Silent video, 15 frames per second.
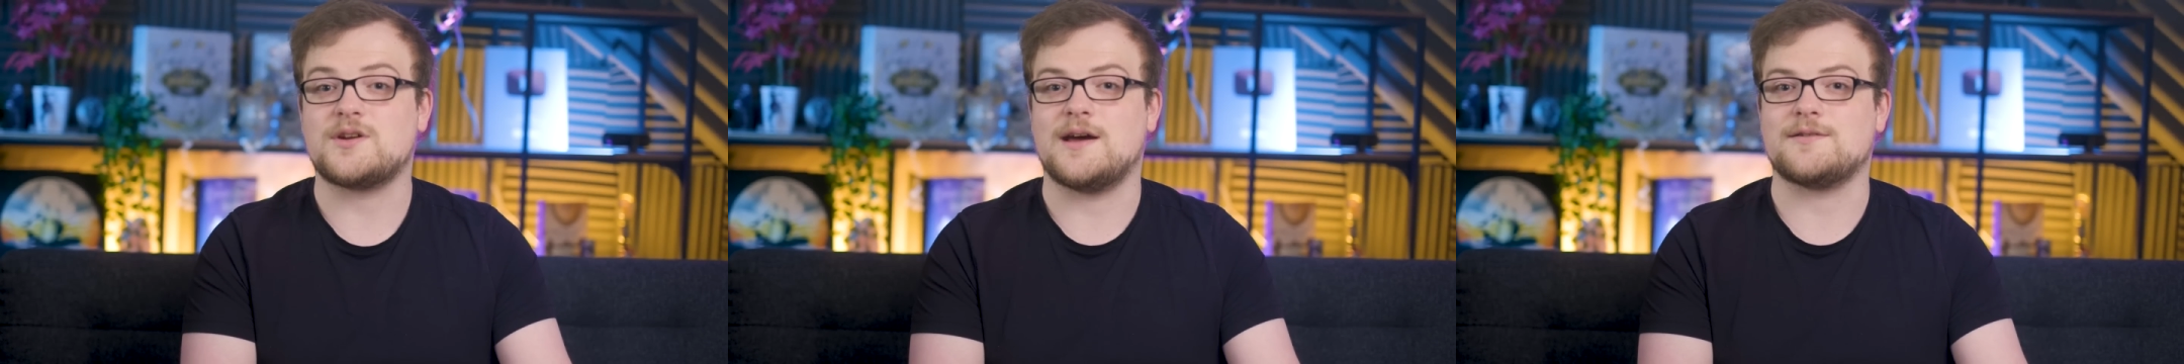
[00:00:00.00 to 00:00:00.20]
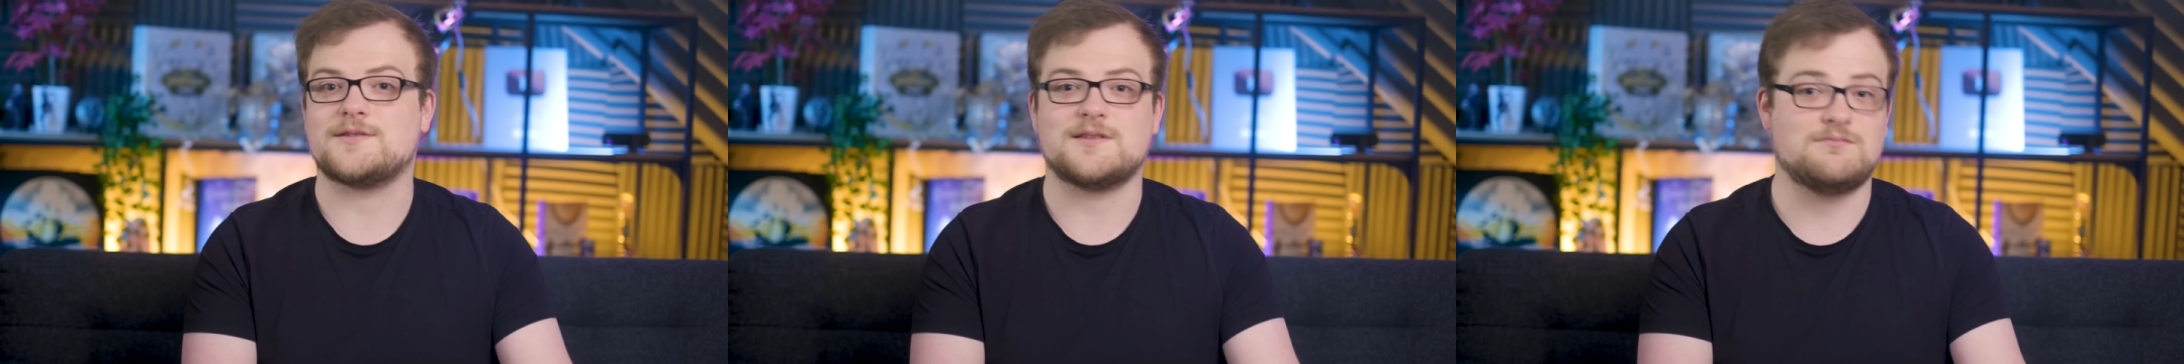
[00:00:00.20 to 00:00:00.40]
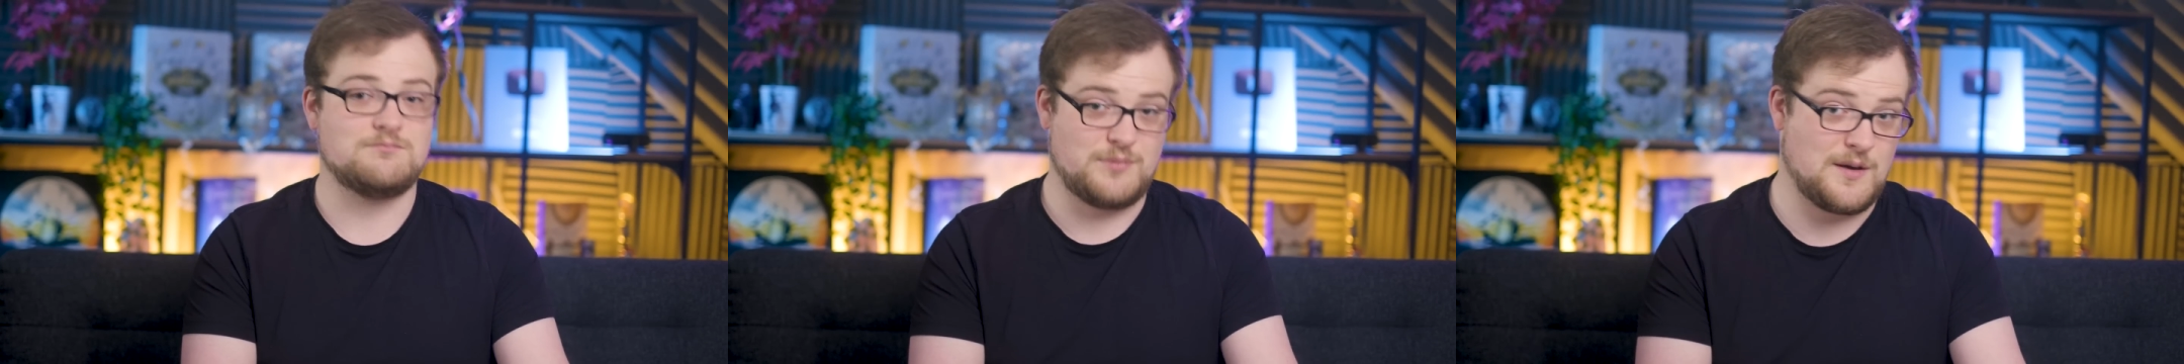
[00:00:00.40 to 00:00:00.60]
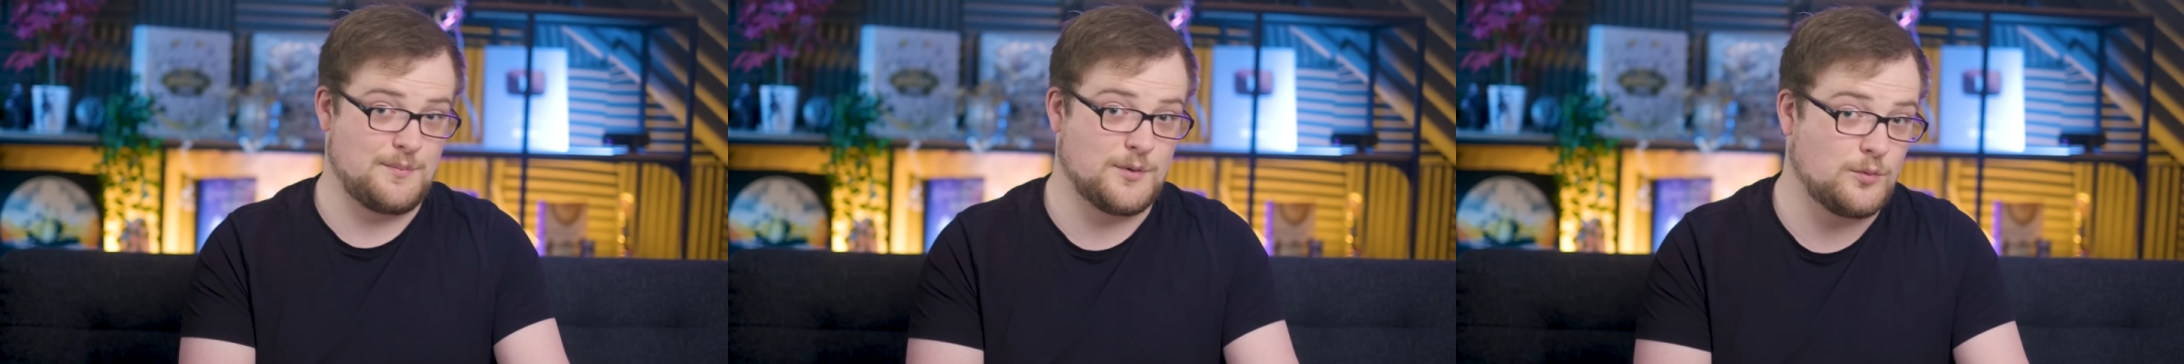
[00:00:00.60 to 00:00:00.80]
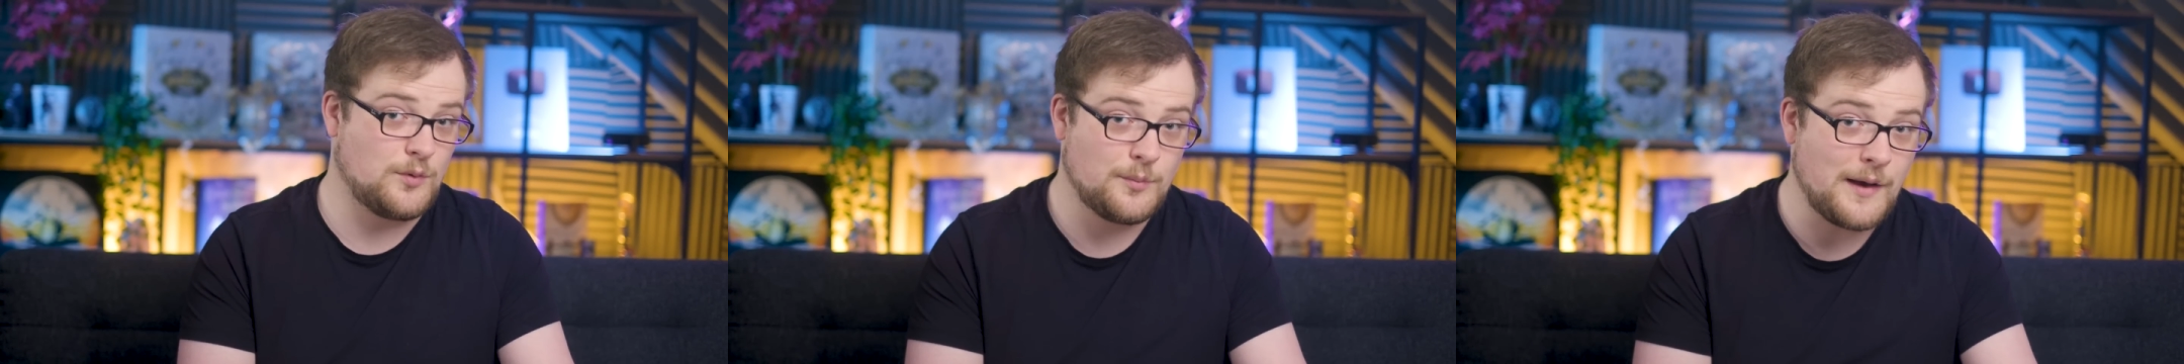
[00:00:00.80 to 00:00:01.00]
house and
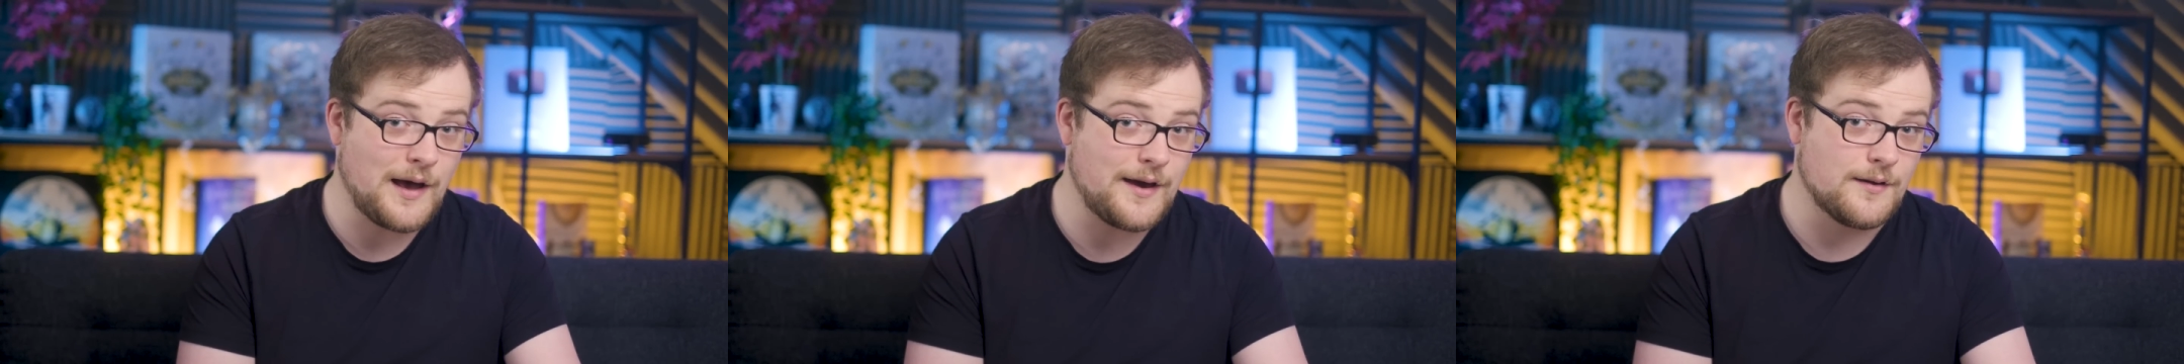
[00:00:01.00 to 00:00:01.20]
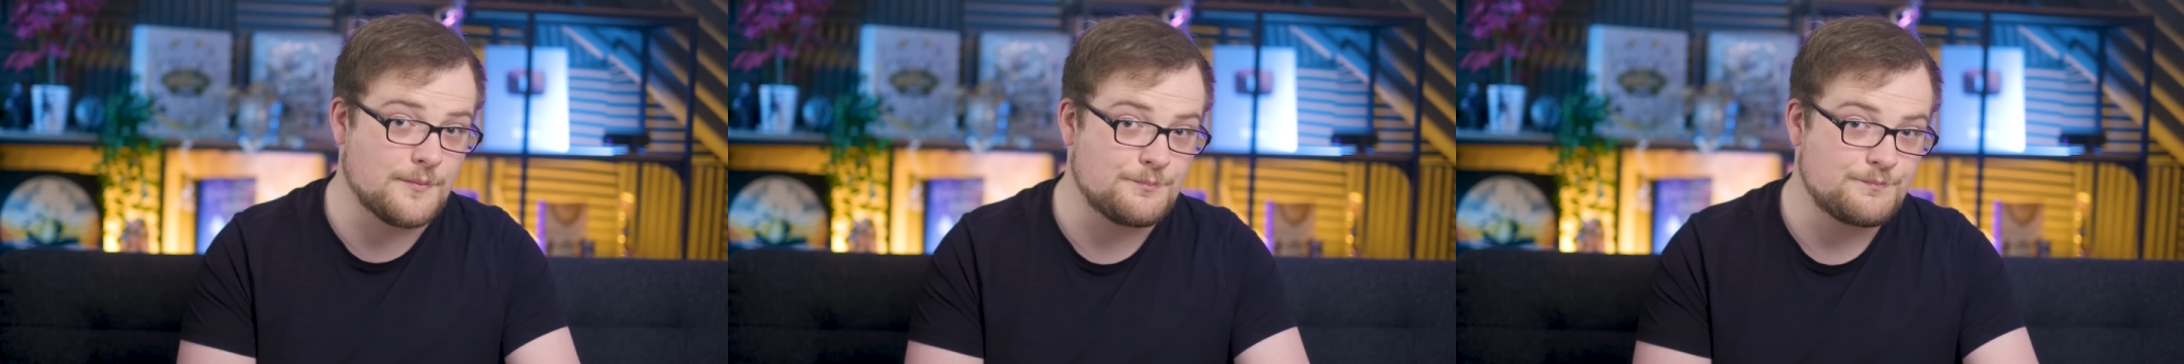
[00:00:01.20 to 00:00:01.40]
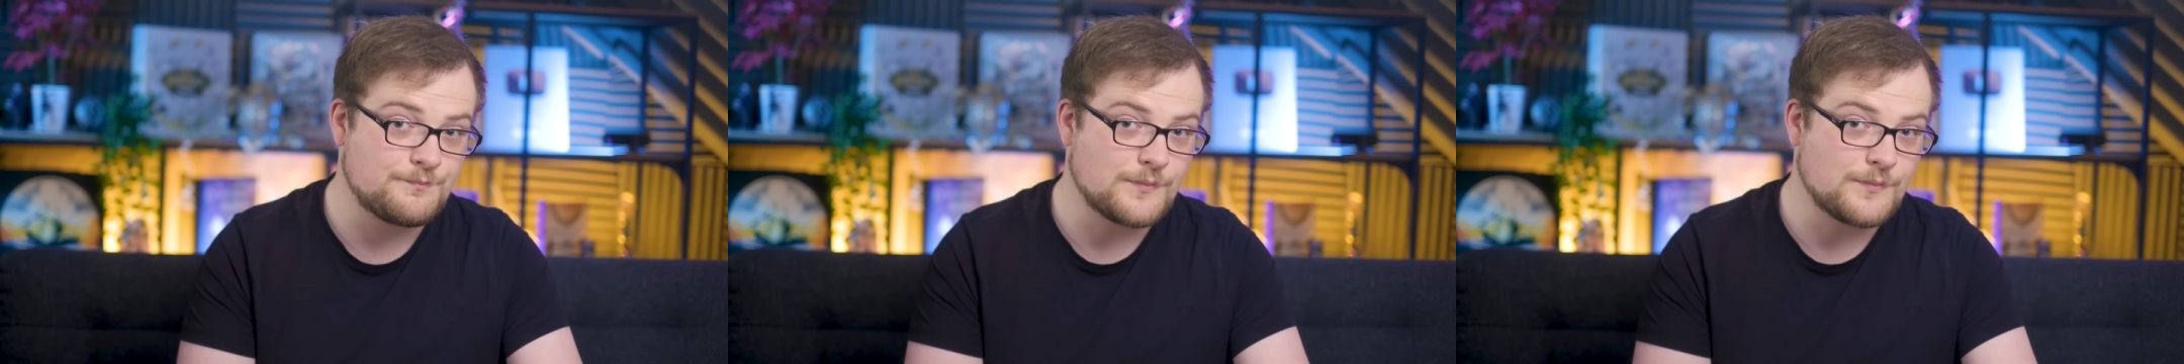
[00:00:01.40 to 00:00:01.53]
people will buy it.